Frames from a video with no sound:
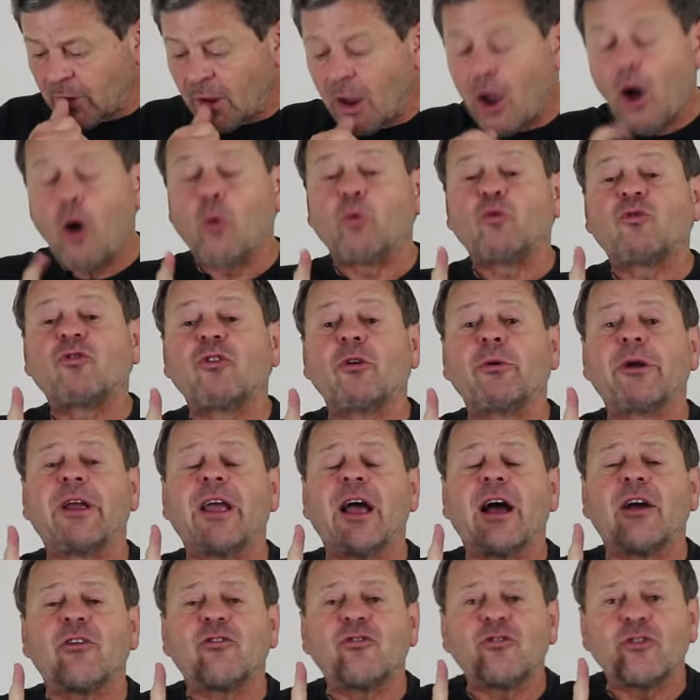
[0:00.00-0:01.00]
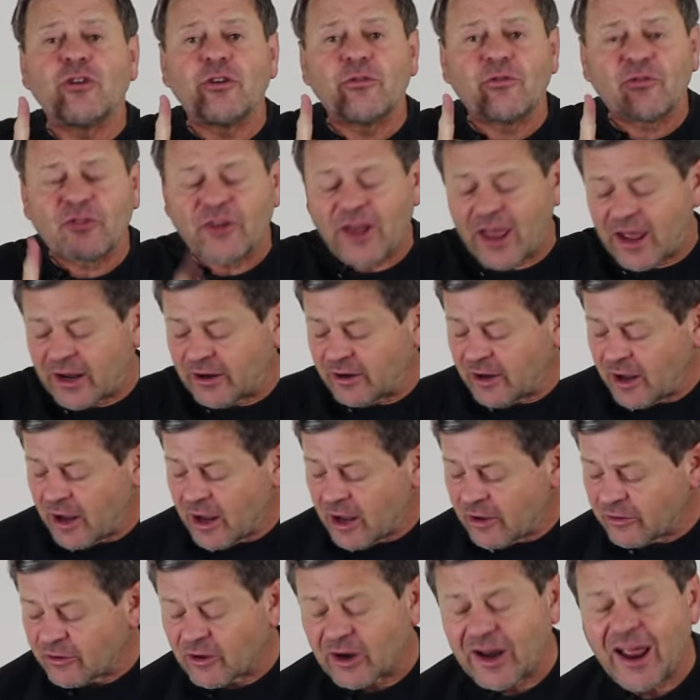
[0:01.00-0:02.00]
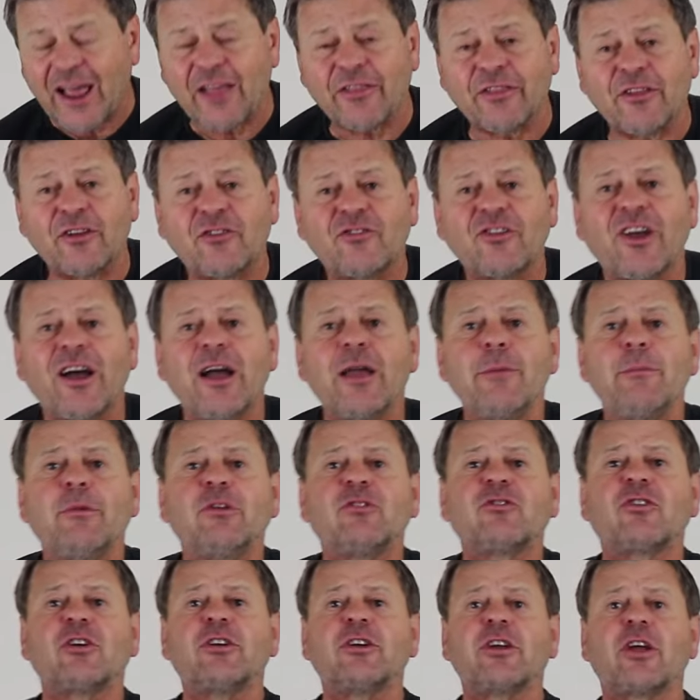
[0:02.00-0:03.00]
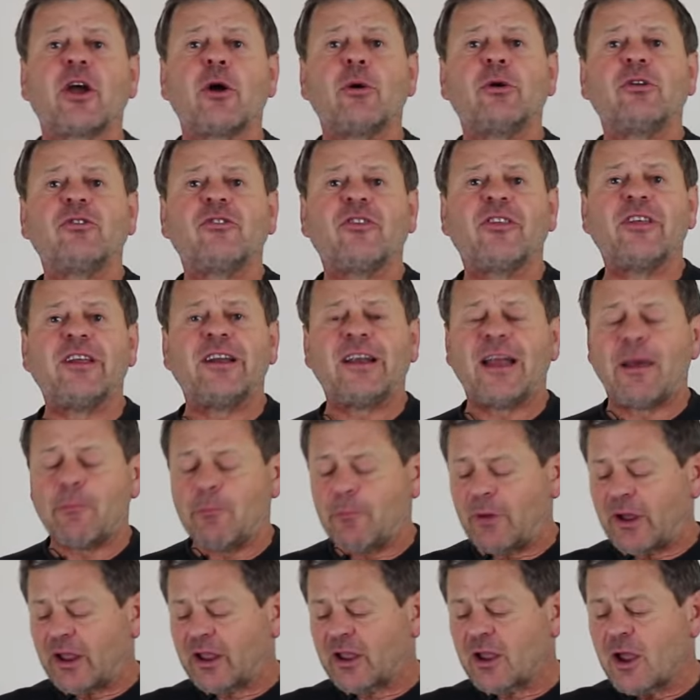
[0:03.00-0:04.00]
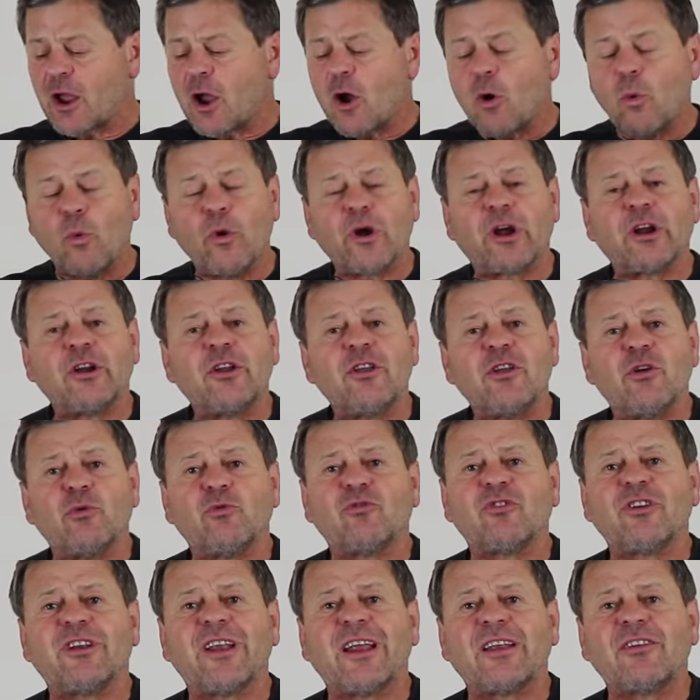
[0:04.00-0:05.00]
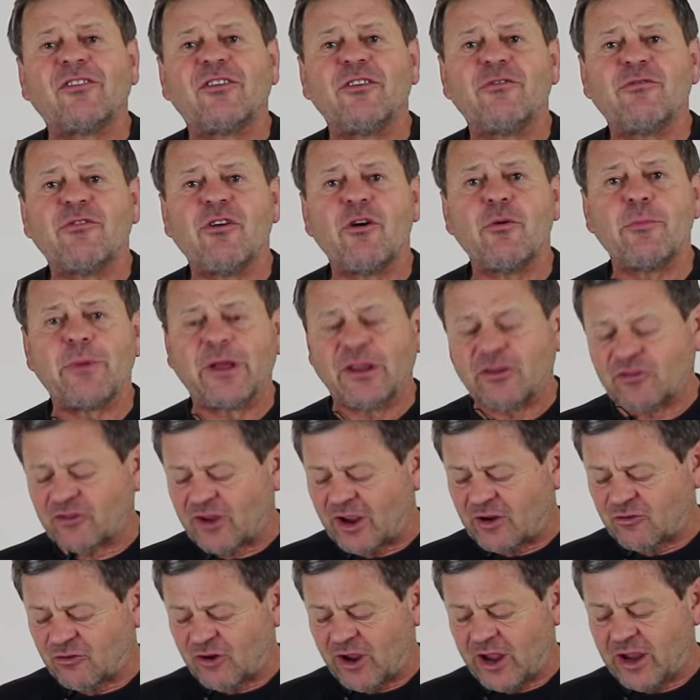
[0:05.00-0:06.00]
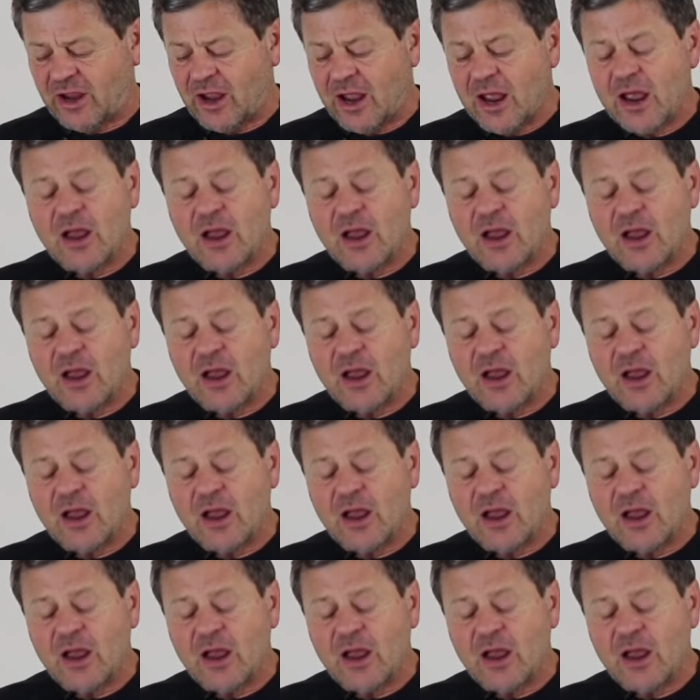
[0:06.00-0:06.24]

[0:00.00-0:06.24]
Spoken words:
oh sorry, I should have said that at the time it's going to go into the alembic, we're going to use an anti-foaming sachet.